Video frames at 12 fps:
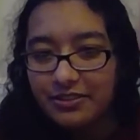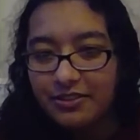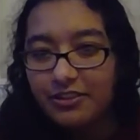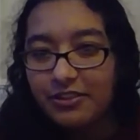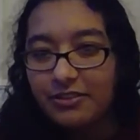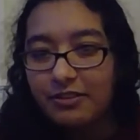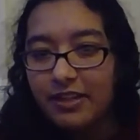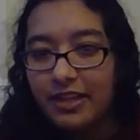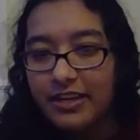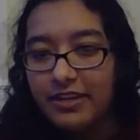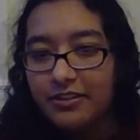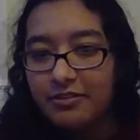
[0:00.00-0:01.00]
you can rely
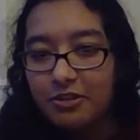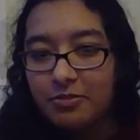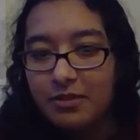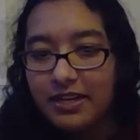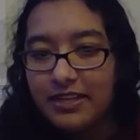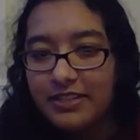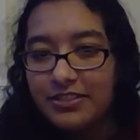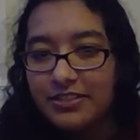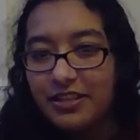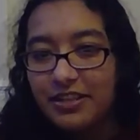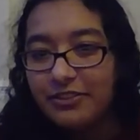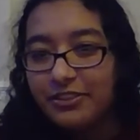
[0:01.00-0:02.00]
on a robot hand to do
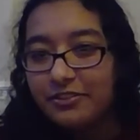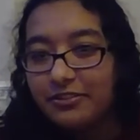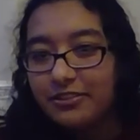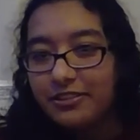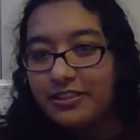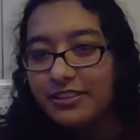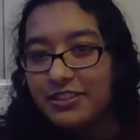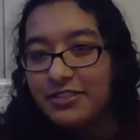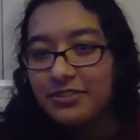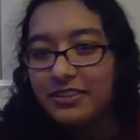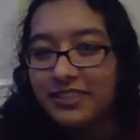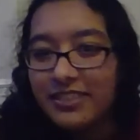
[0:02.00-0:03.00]
that for you. It's a
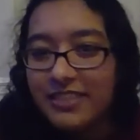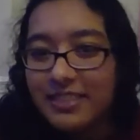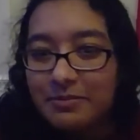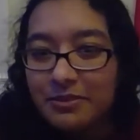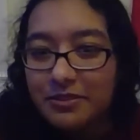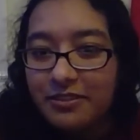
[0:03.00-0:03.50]
really good example.